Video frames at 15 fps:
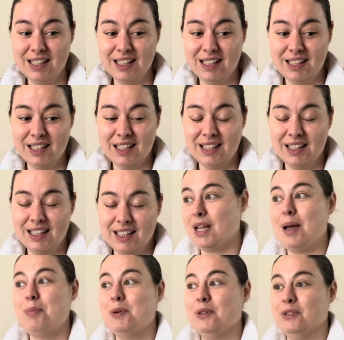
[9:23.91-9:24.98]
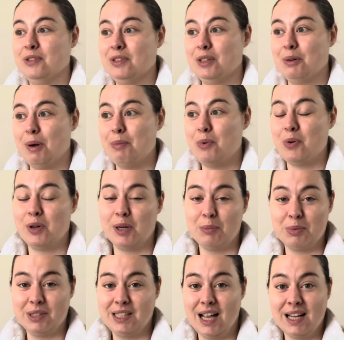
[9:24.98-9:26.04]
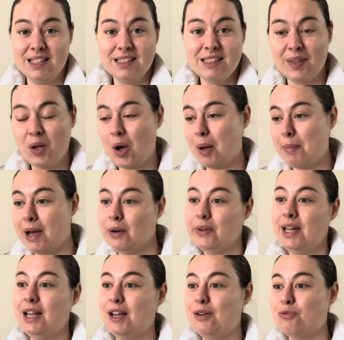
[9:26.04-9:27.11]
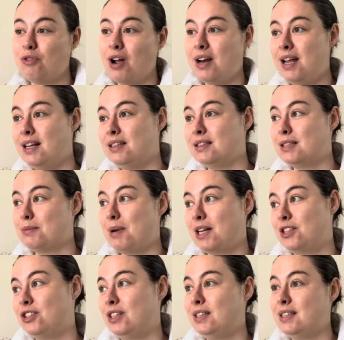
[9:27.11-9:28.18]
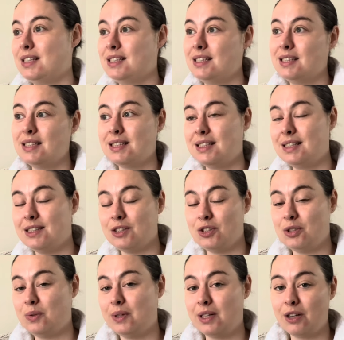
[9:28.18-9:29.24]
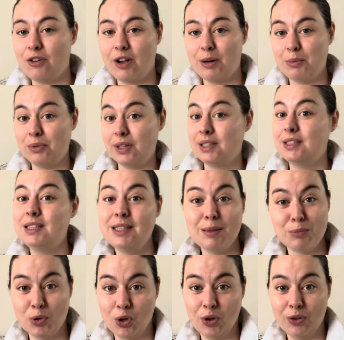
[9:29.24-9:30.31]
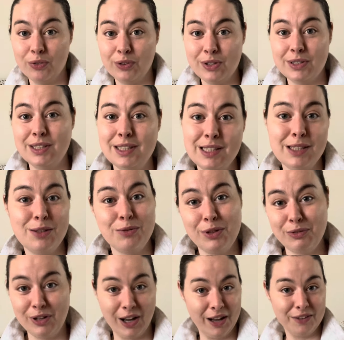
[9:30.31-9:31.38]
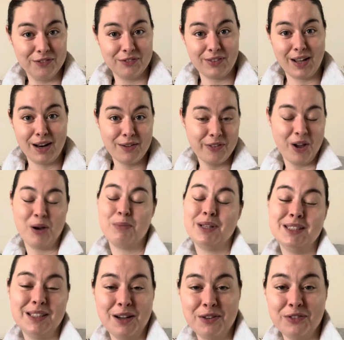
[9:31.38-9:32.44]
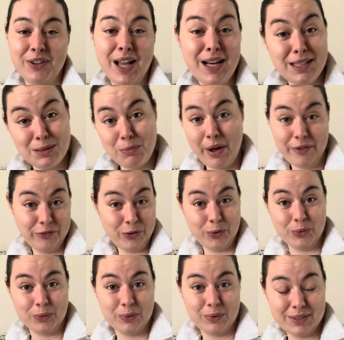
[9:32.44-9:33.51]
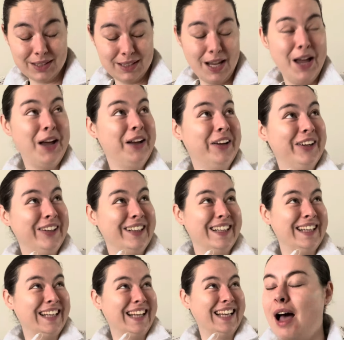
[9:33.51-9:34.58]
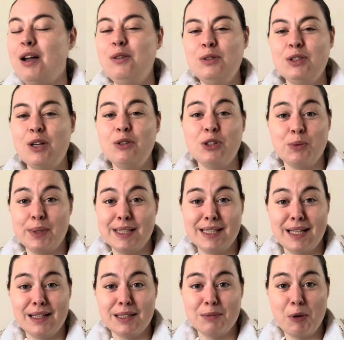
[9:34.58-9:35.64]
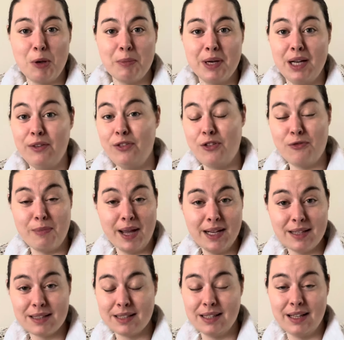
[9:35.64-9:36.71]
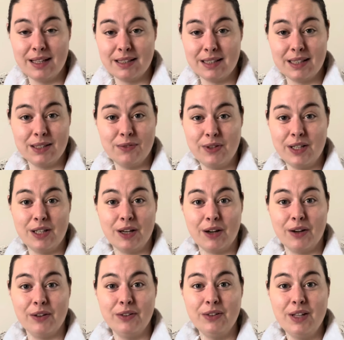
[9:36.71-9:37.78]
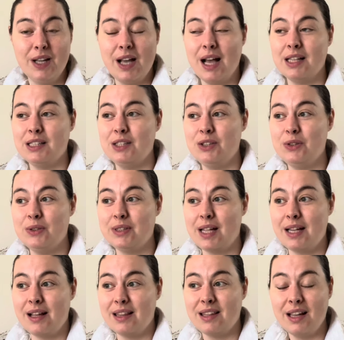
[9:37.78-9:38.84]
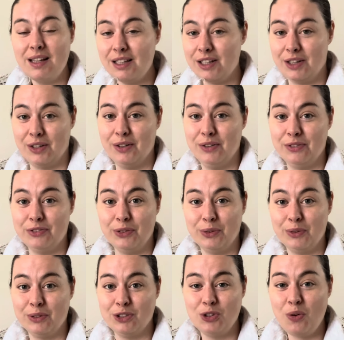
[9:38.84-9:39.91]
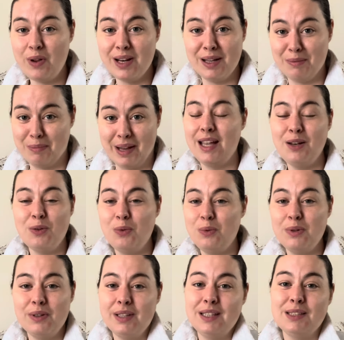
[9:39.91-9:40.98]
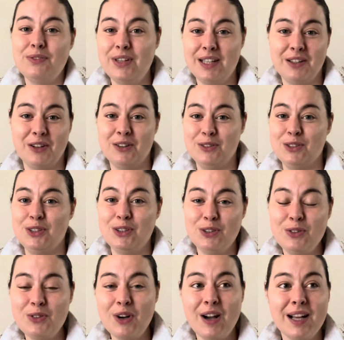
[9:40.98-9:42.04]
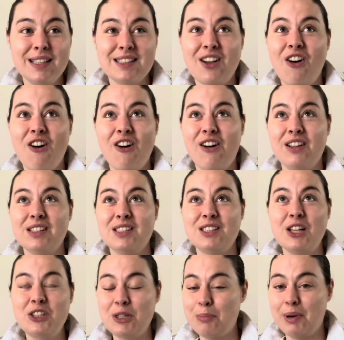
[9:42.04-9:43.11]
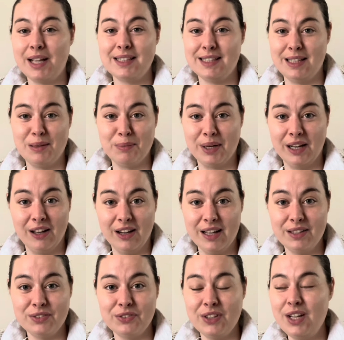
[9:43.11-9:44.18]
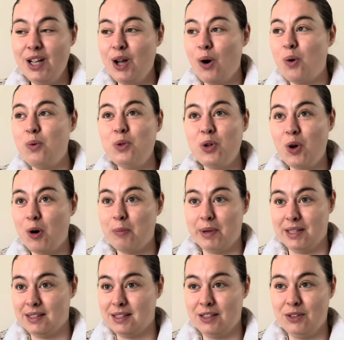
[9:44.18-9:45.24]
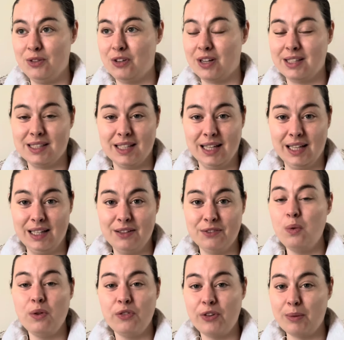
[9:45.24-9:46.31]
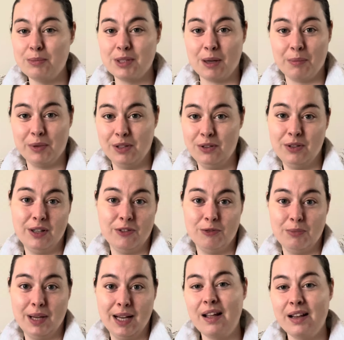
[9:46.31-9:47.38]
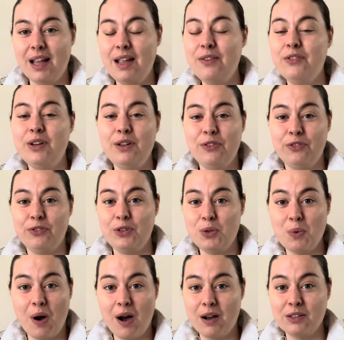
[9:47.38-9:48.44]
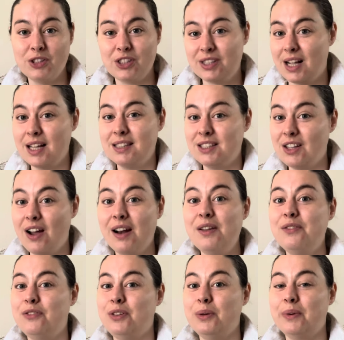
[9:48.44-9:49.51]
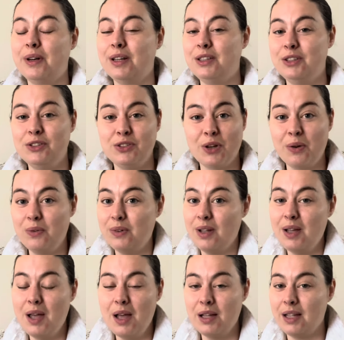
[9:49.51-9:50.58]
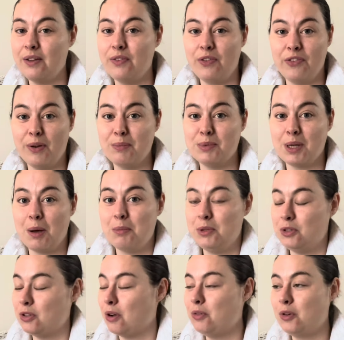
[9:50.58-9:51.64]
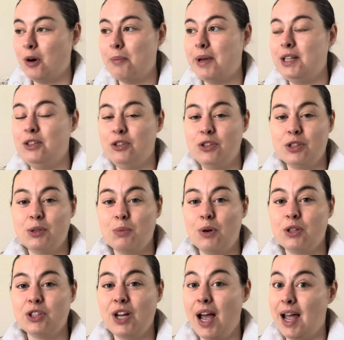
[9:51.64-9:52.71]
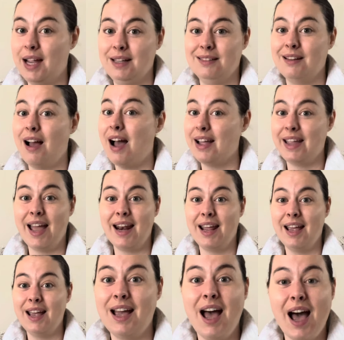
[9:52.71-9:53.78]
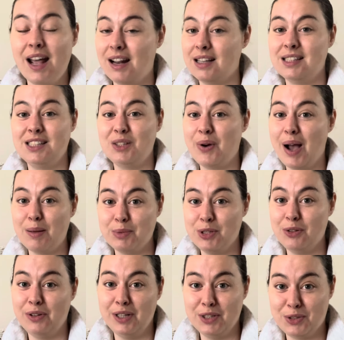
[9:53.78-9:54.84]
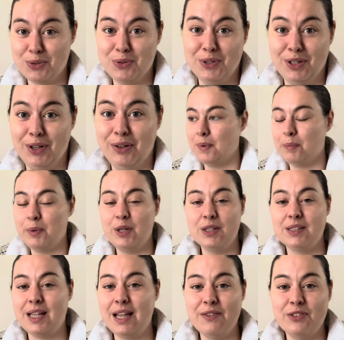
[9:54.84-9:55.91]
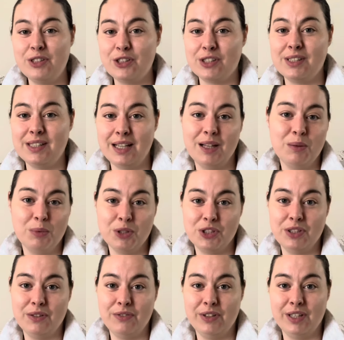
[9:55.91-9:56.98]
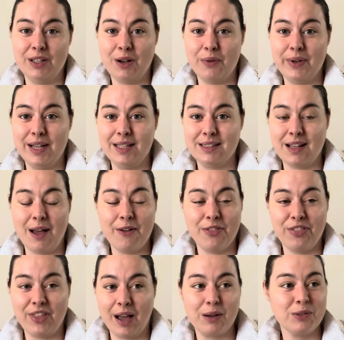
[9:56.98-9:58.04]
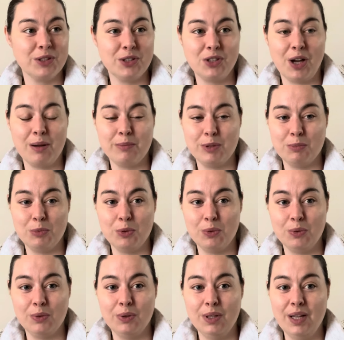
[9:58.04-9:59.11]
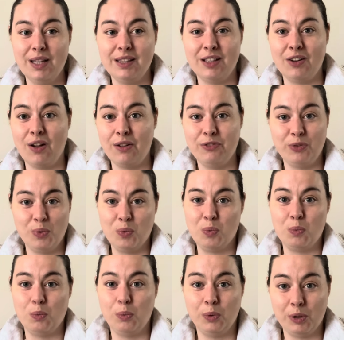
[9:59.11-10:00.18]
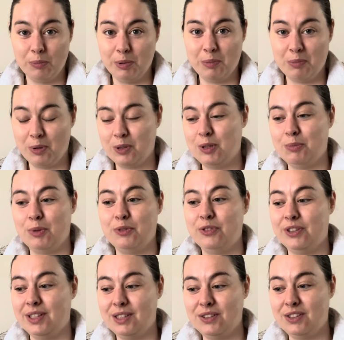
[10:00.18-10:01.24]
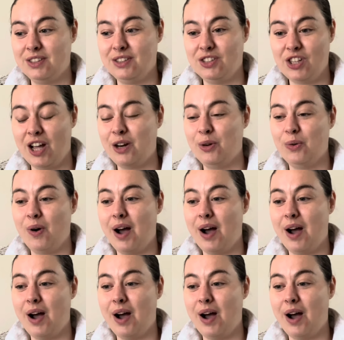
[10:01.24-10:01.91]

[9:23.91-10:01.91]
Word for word: And this is what's happened, so I'm not going to pretend I'm out here running, smashing distances and doing incredible things because I'm not, because this is the real life and I've hurt myself and it's my fault. So I also just want to take this moment, if you've made it to the end of this video, to say a thank you for joining me in all of these videos. You guys are such a blessing in my life. All the comments that you guys leave, the thumbs up that you give me, even if you are just a silent viewer, you don't give a thumbs up, you don't comment, you just watch, hey, I get it, and I still absolutely adore you. Because even just sitting and watching a video is a thousand times more than I thought would have been possible for this channel.